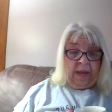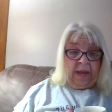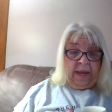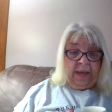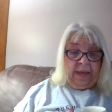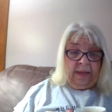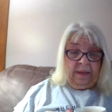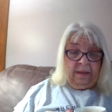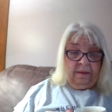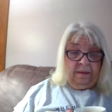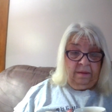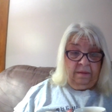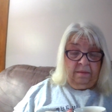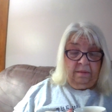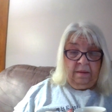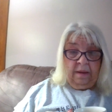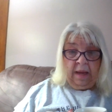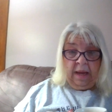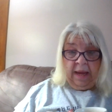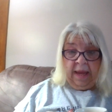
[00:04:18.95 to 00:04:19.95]
I
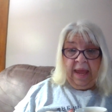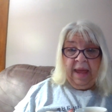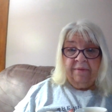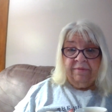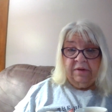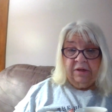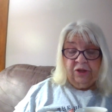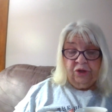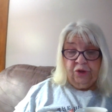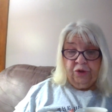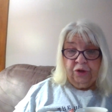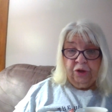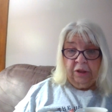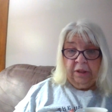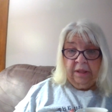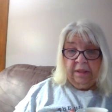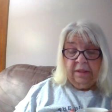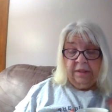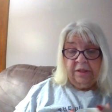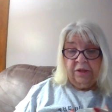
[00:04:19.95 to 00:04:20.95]
I have to
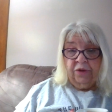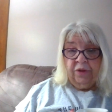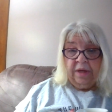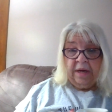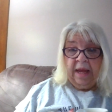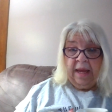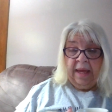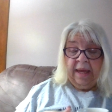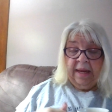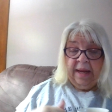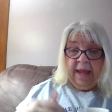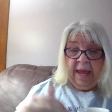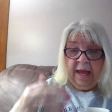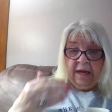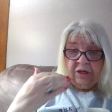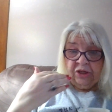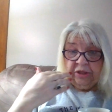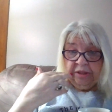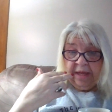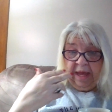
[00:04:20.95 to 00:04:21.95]
journal it so that I can
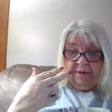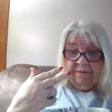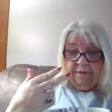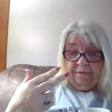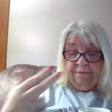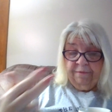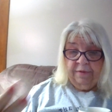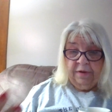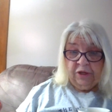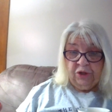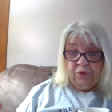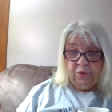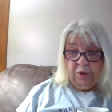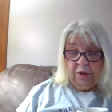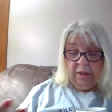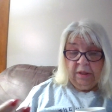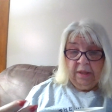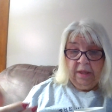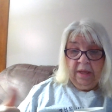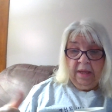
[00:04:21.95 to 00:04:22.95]
actually have a
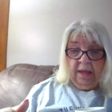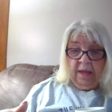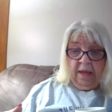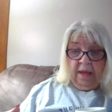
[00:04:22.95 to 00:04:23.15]
visual.